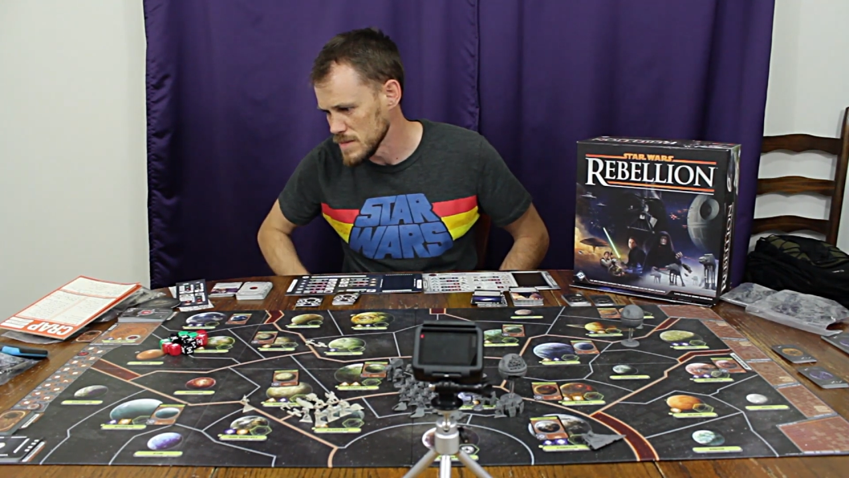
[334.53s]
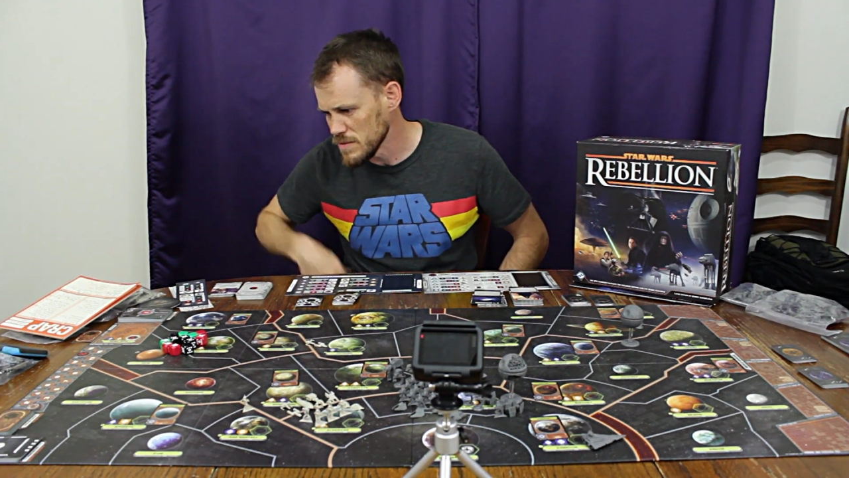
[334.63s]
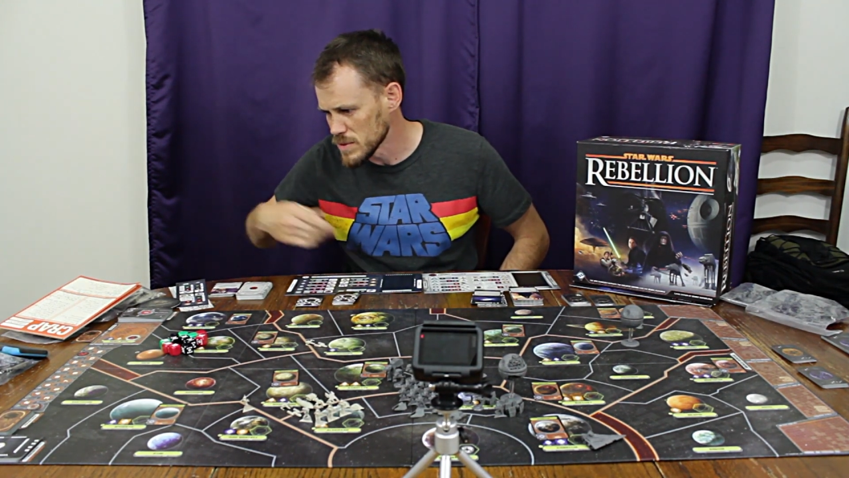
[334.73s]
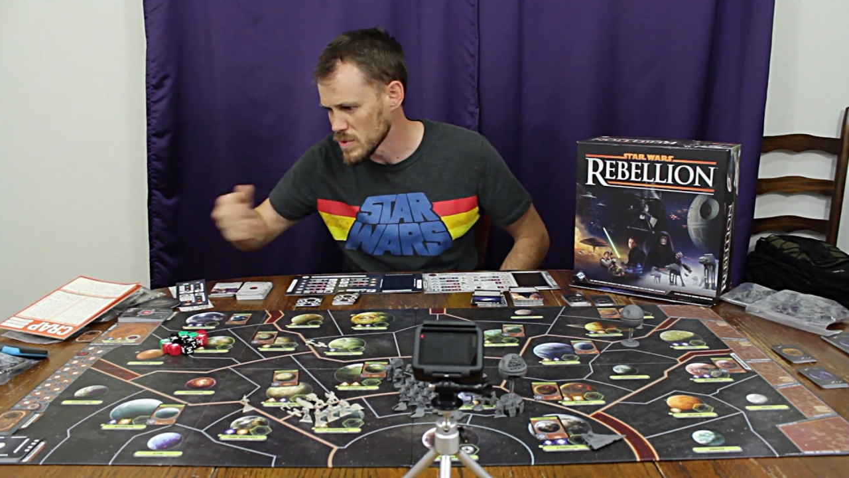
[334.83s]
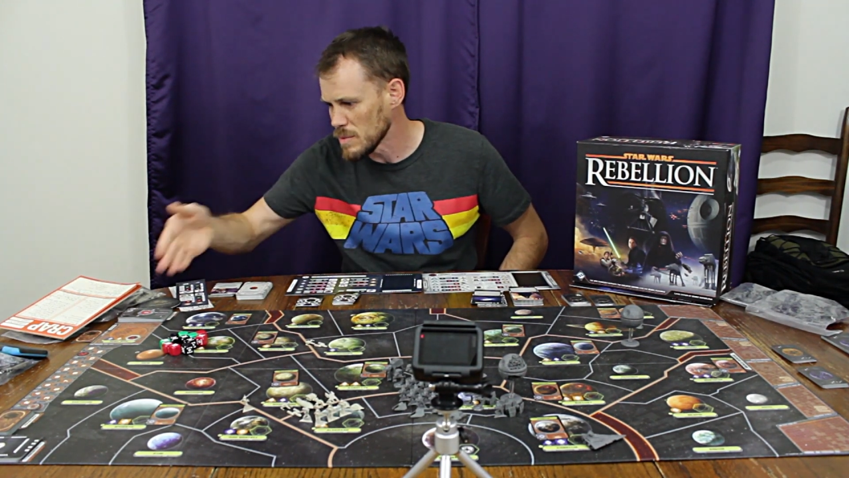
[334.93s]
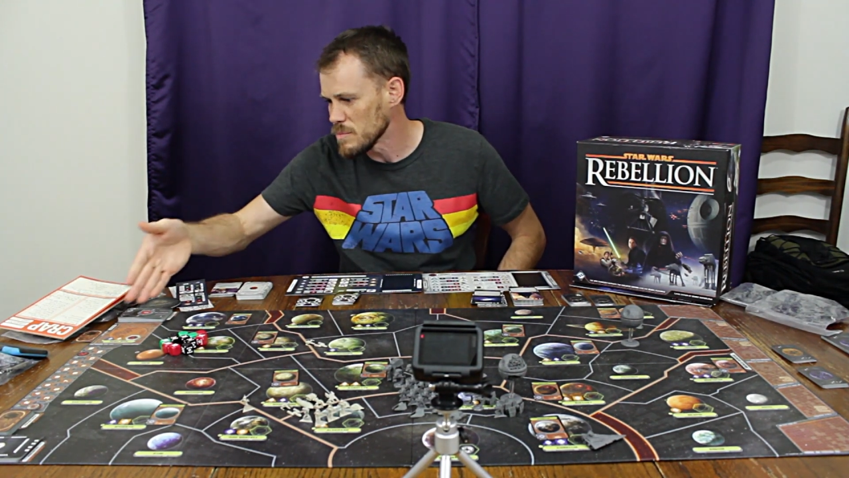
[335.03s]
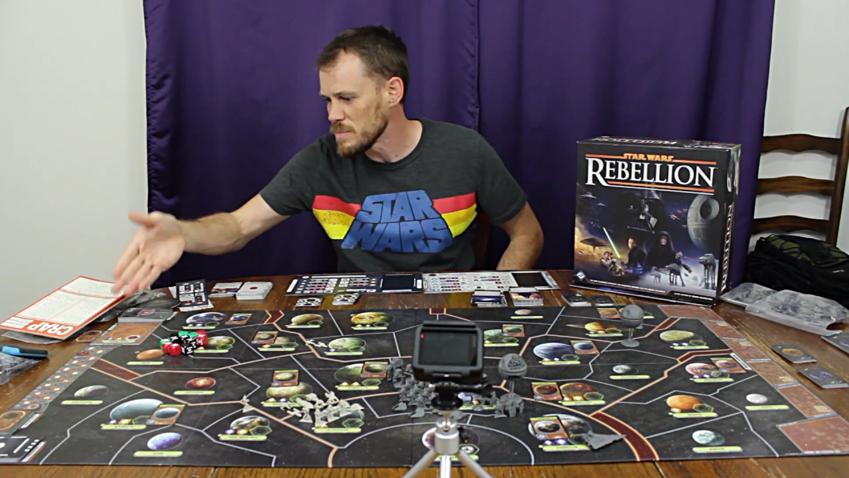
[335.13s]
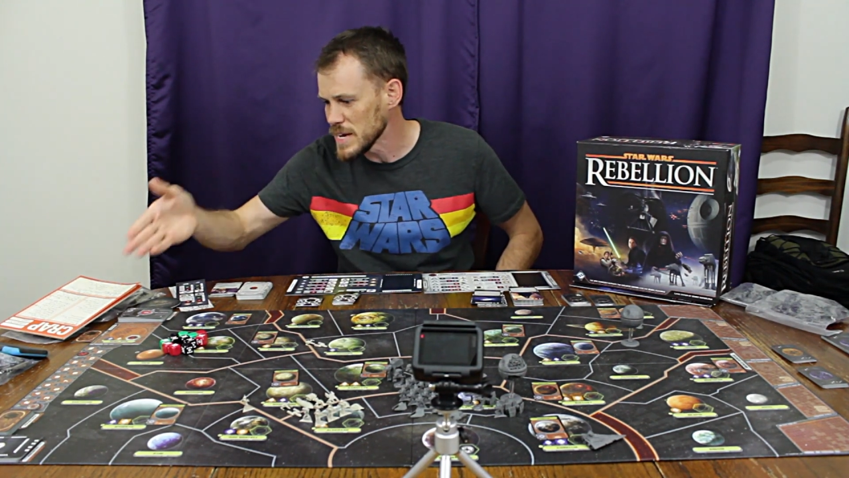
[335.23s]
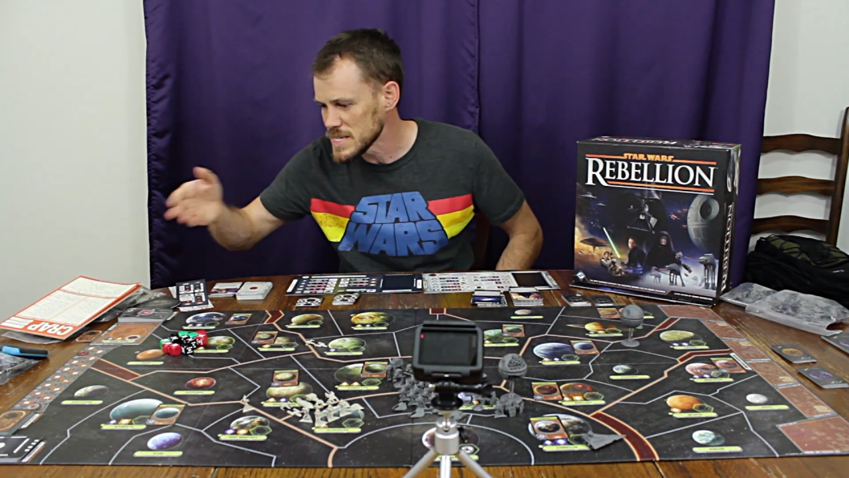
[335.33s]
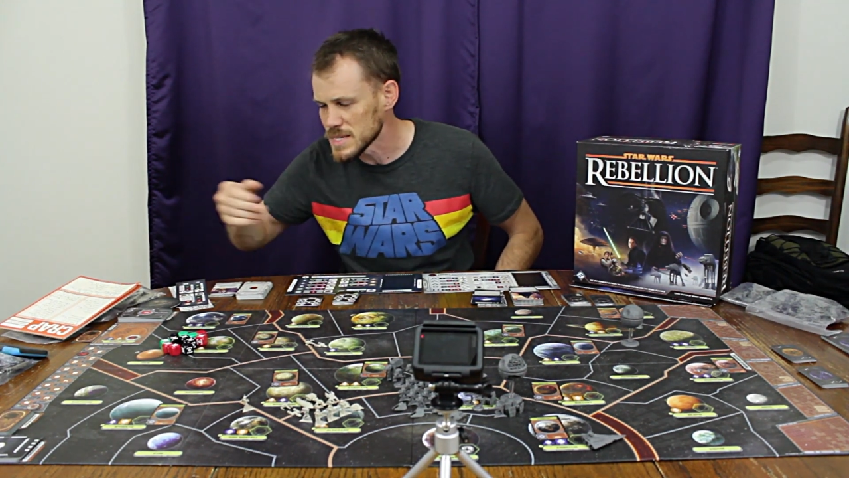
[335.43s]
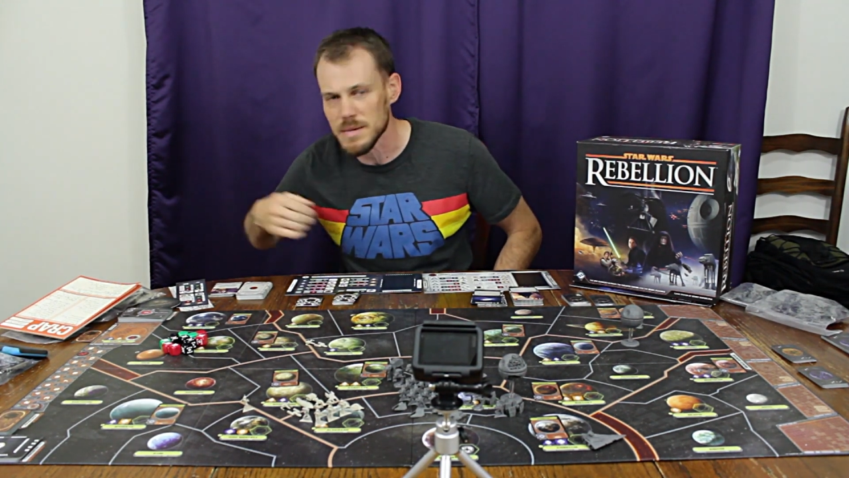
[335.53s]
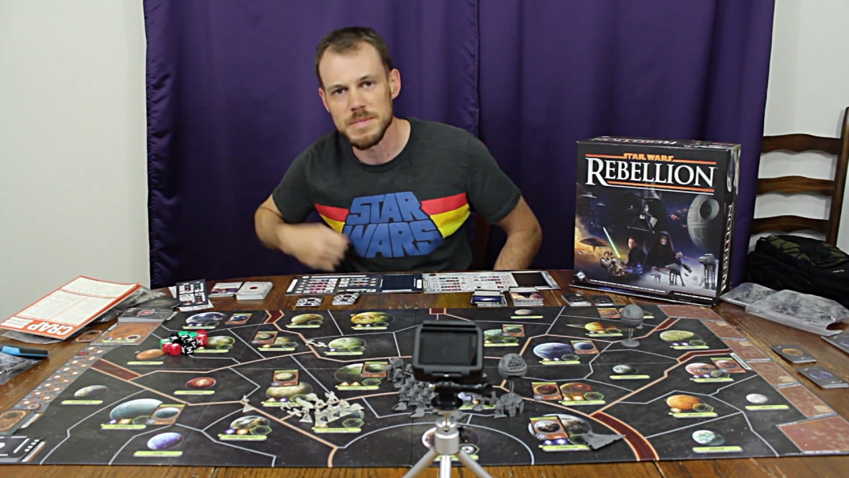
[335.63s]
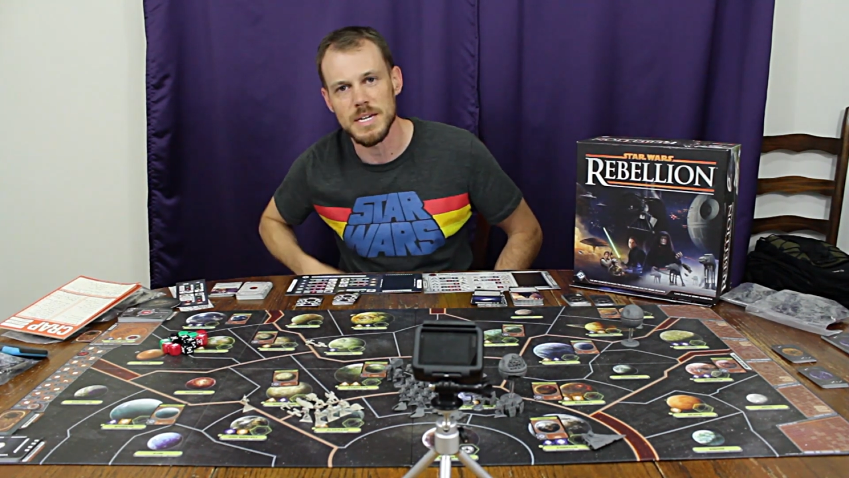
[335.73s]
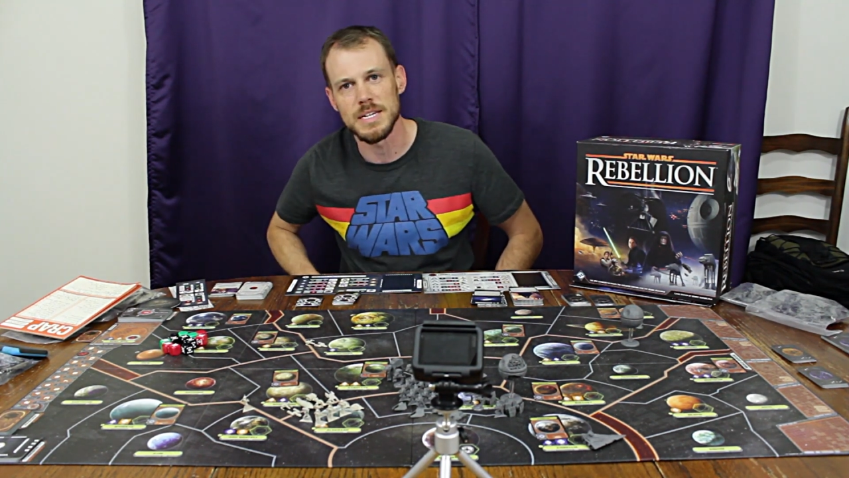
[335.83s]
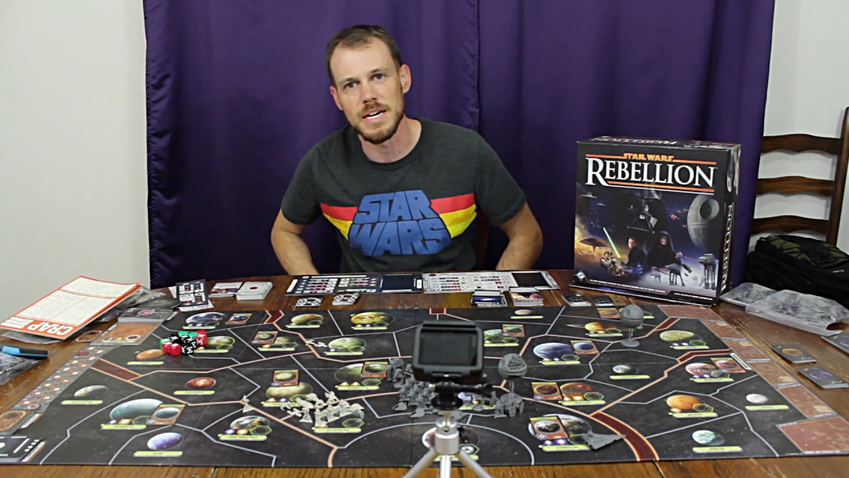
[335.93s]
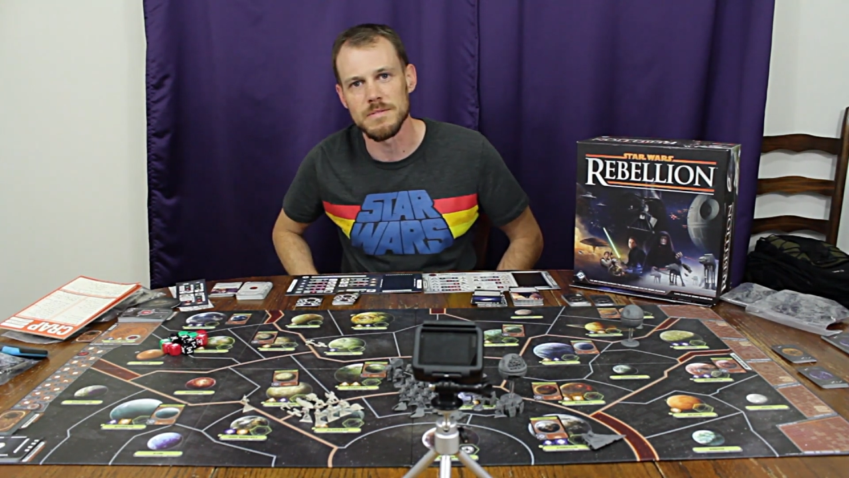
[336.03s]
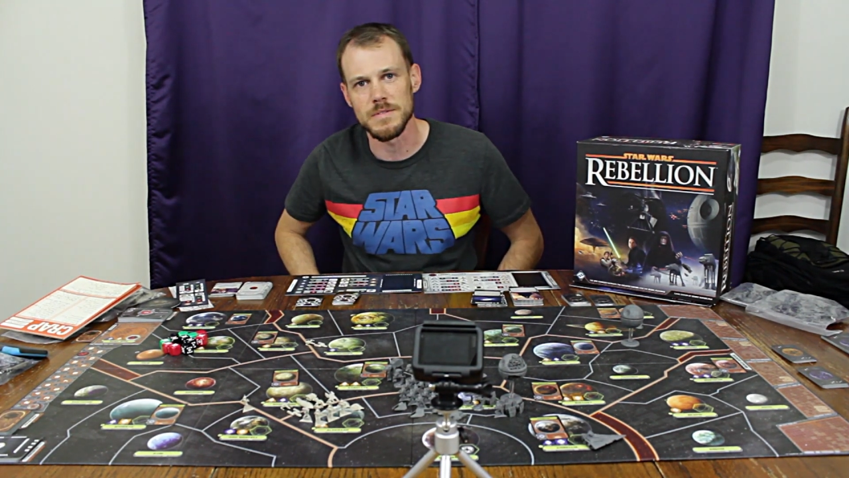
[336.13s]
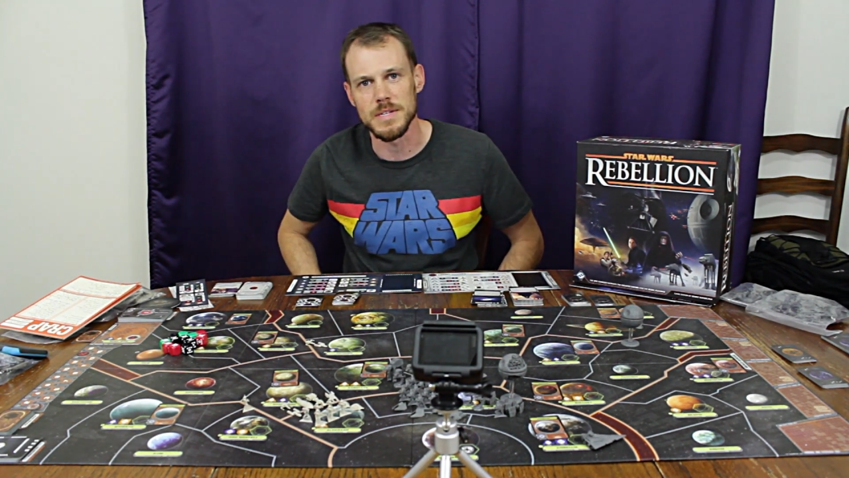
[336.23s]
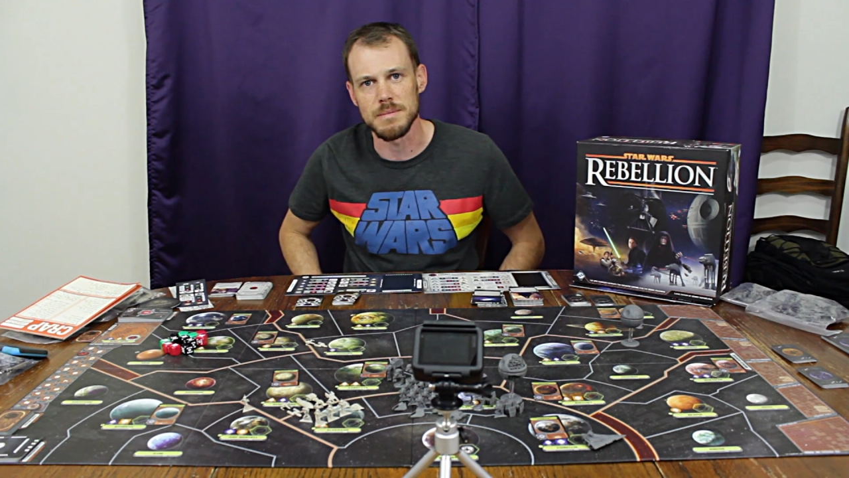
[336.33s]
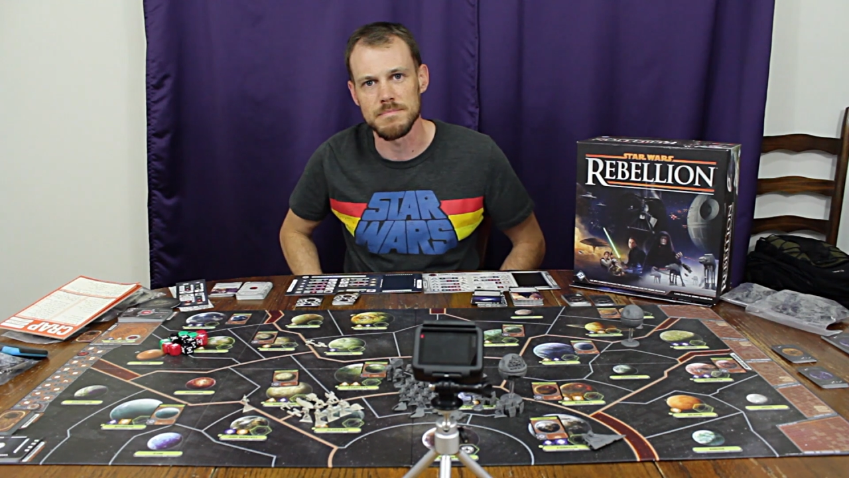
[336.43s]
Even the Rebel base is upside down
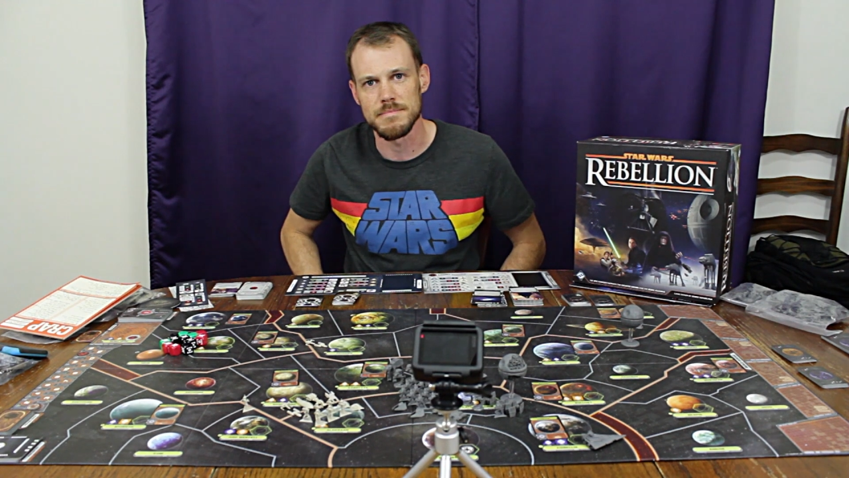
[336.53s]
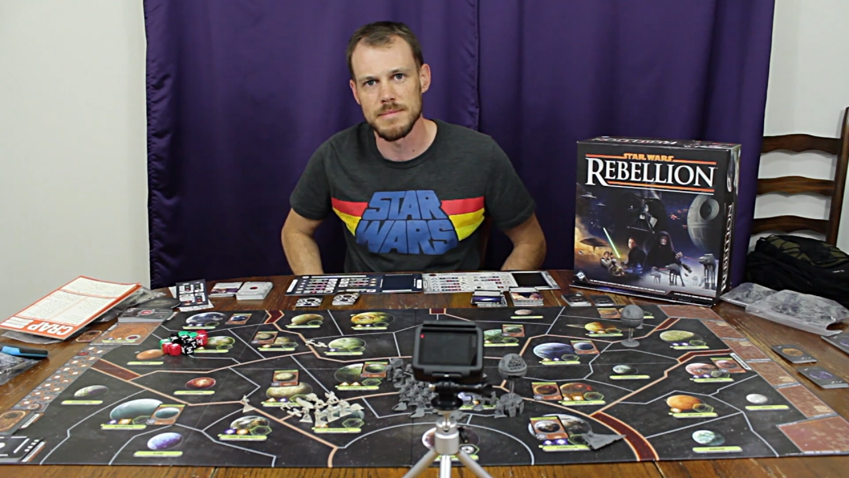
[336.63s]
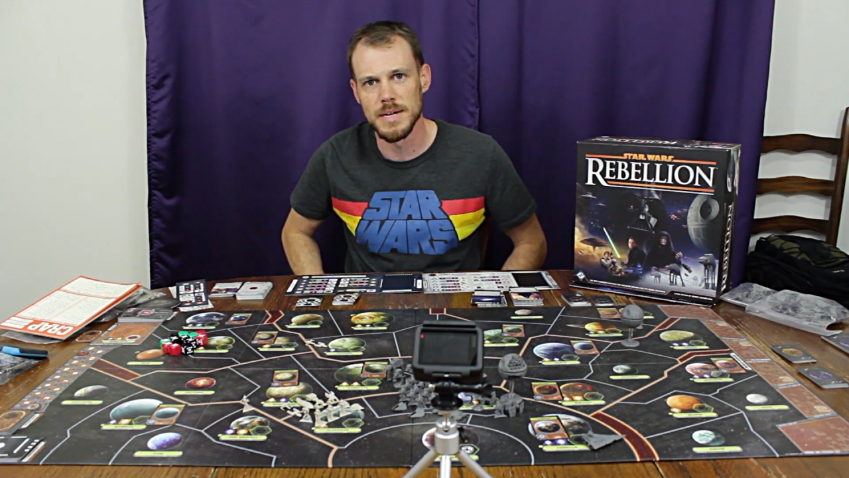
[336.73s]
for them.